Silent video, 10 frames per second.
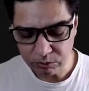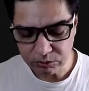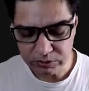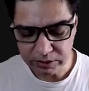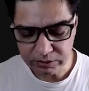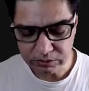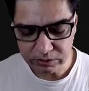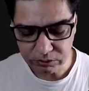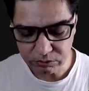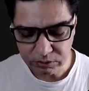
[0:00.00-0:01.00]
So that is
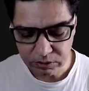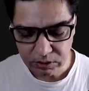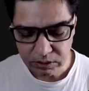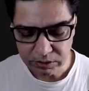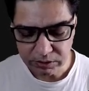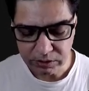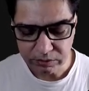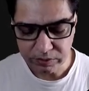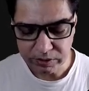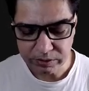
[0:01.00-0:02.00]
acute renal
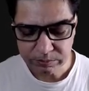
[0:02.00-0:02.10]
failure.